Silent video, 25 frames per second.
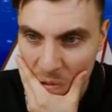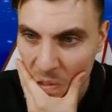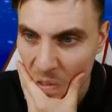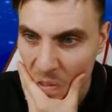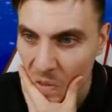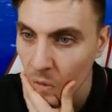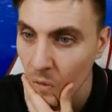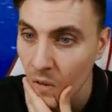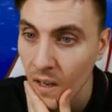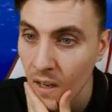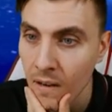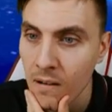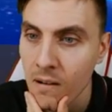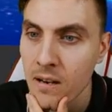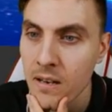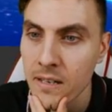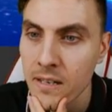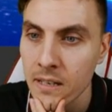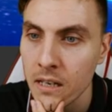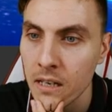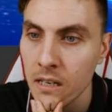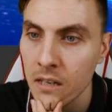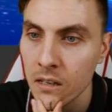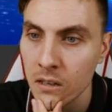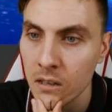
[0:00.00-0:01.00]
Not
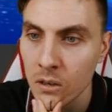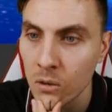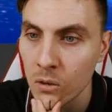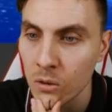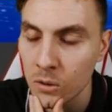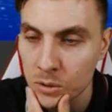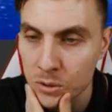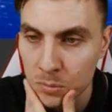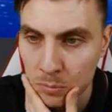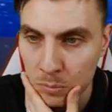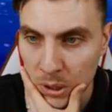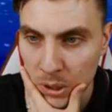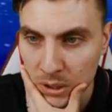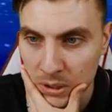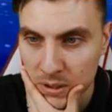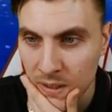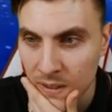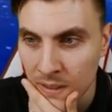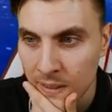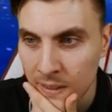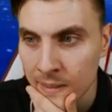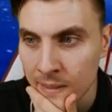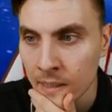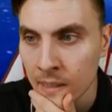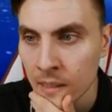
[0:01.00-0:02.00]
guaranteed, of course, but
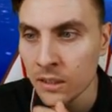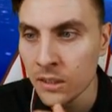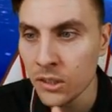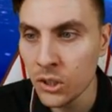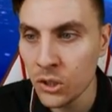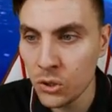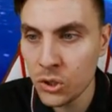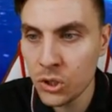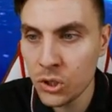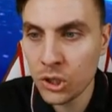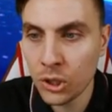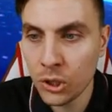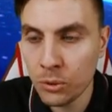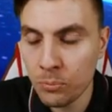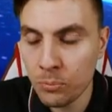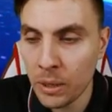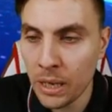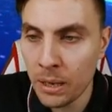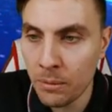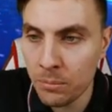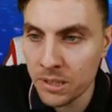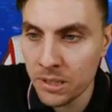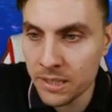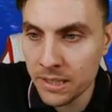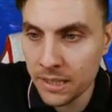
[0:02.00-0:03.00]
you should be
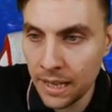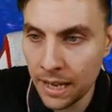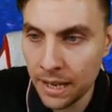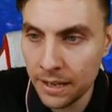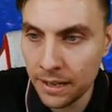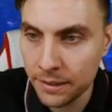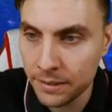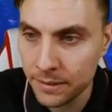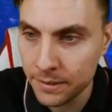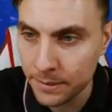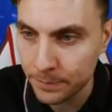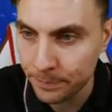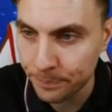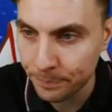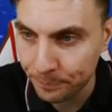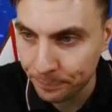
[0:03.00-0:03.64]
able to get it.